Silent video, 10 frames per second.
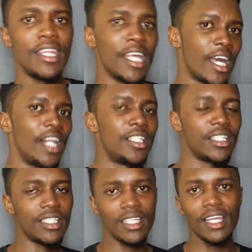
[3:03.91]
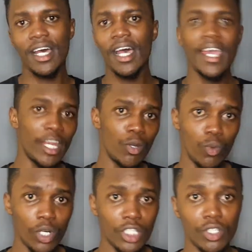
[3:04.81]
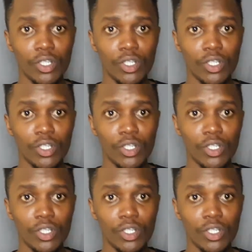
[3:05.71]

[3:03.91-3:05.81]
cultures there and whatnot.